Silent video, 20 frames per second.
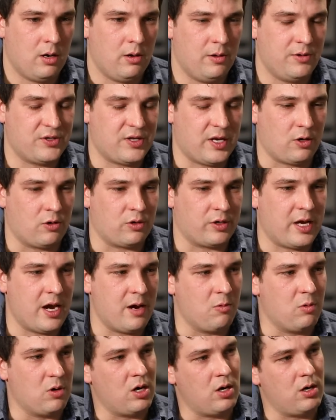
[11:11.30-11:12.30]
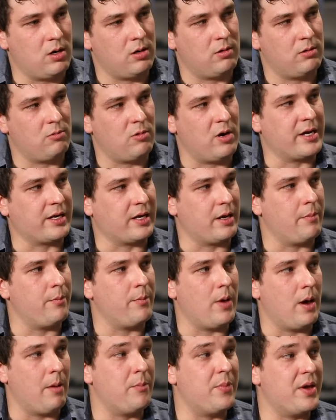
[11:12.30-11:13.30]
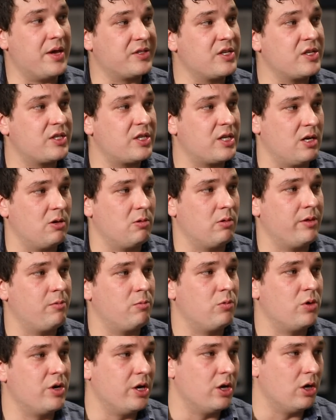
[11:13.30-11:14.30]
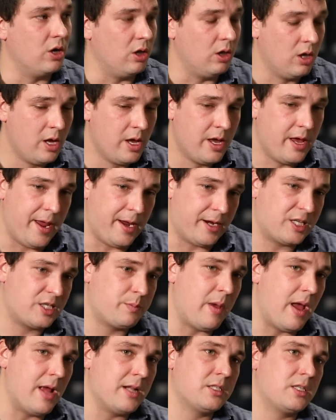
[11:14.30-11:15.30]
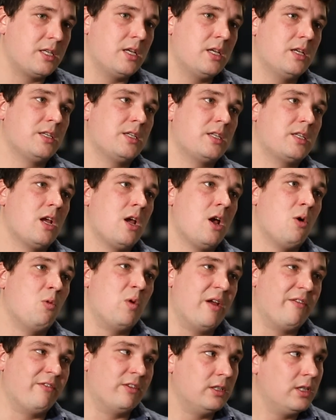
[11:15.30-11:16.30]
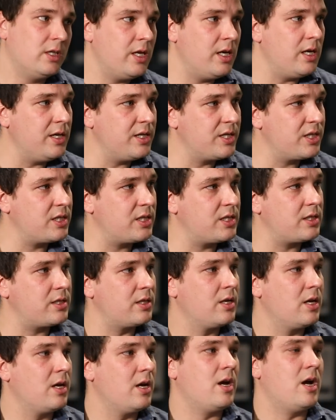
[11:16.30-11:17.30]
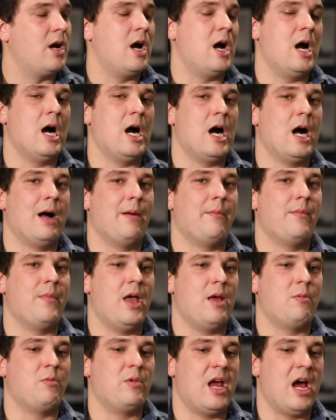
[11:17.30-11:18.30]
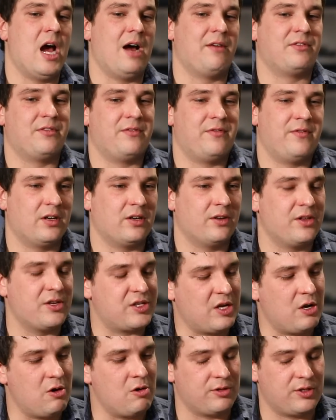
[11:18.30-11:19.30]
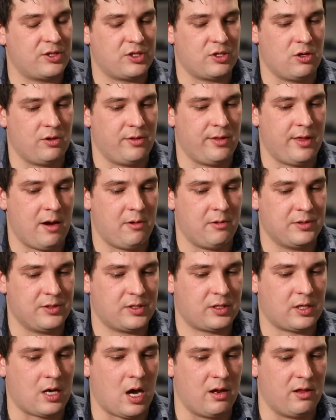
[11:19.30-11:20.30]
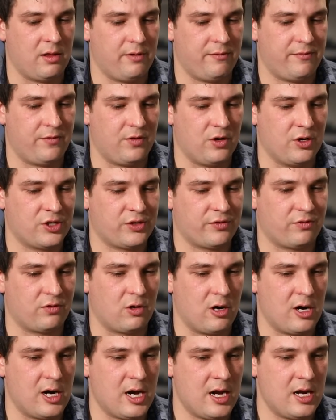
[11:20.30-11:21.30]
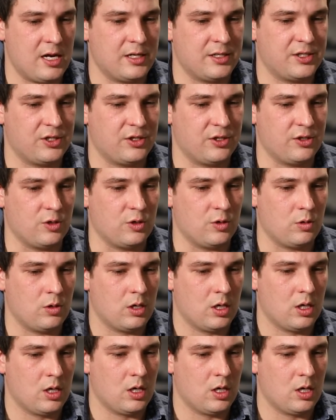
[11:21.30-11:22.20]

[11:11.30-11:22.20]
it was okay, we're running a business here with real expenses. We have a lease, and we have to figure this out. So that was kind of the first foray into